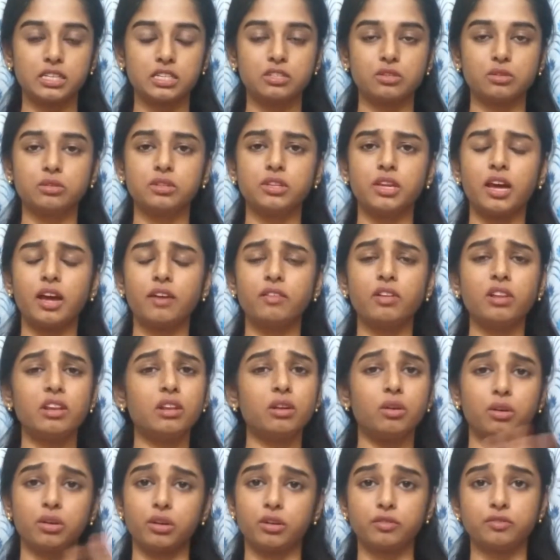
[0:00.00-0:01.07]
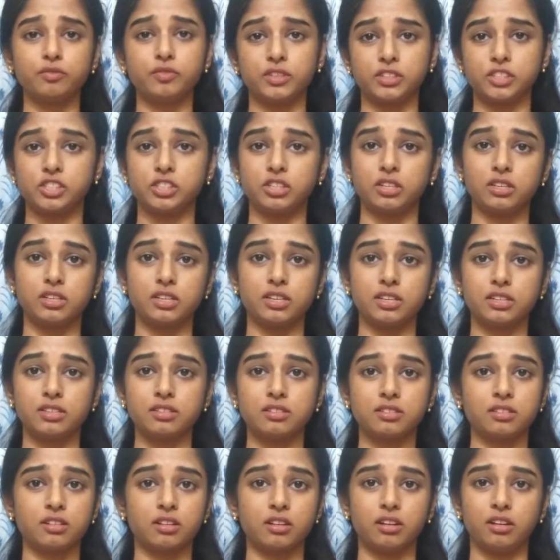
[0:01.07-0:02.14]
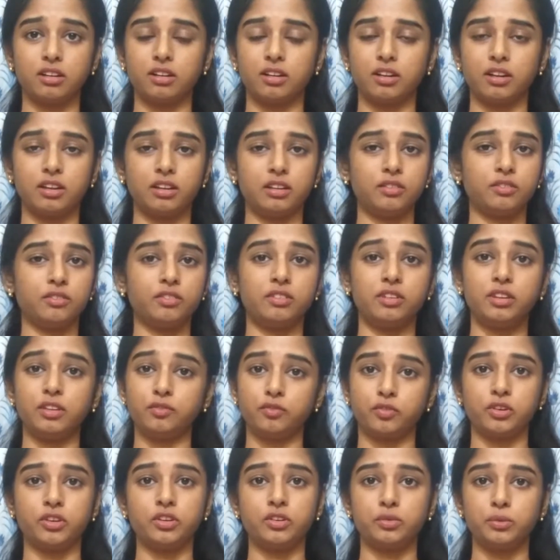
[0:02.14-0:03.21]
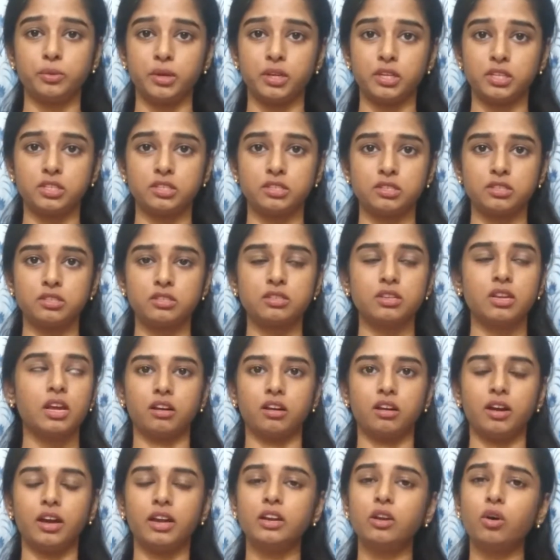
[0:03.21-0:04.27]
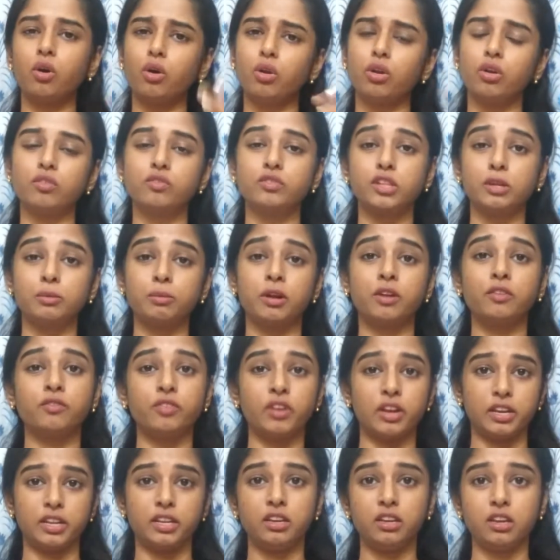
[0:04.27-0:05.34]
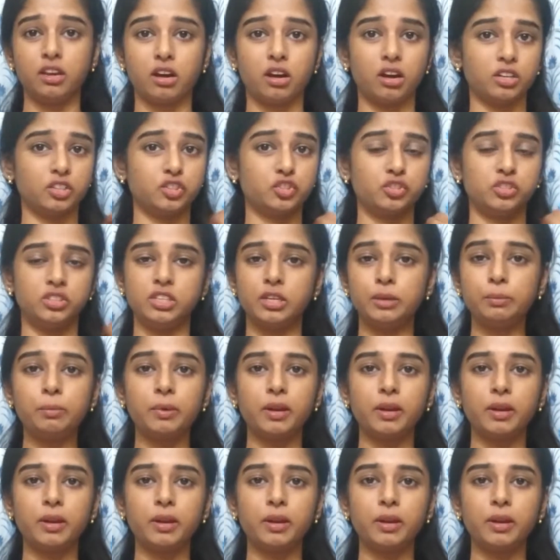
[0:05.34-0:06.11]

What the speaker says: So they have a lot of facial kits in different ranges, and all of them are very cheap.